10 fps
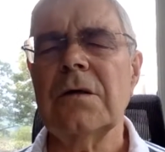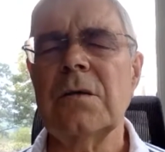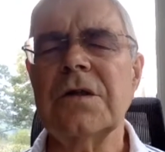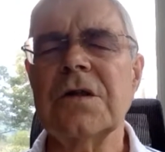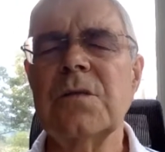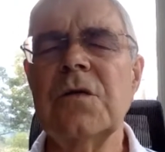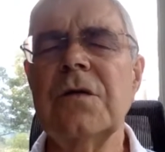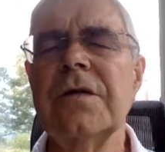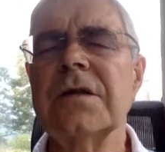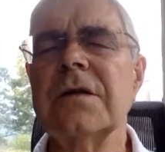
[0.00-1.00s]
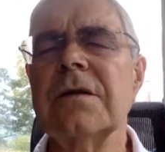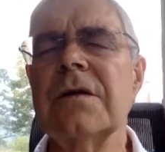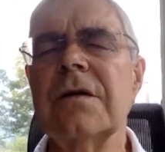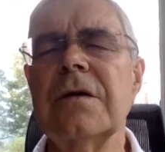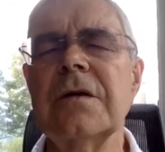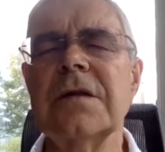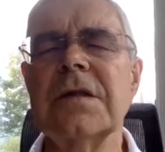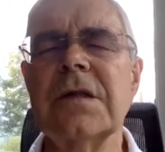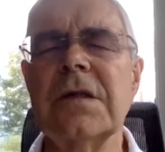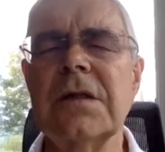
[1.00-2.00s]
just move into the third
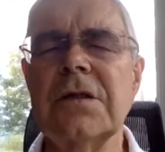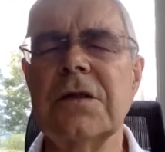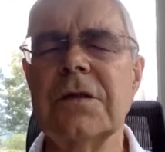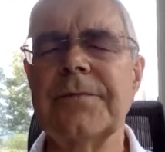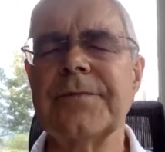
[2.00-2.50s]
stage,